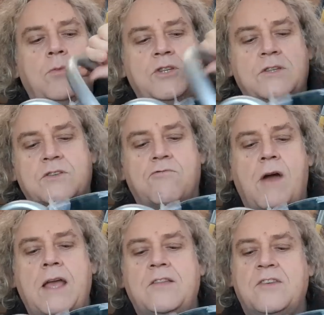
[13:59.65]
which is
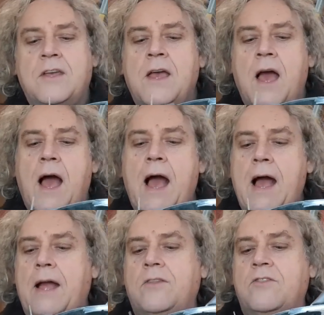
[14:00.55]
great.
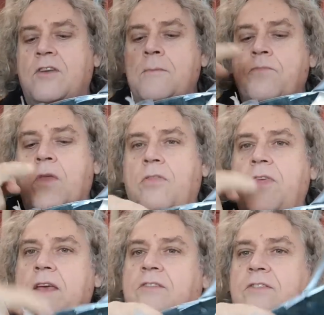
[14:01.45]
And
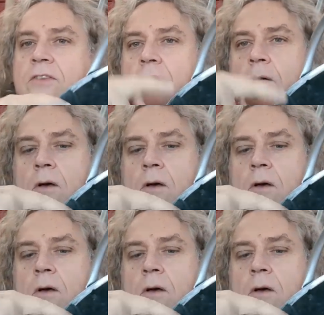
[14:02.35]
this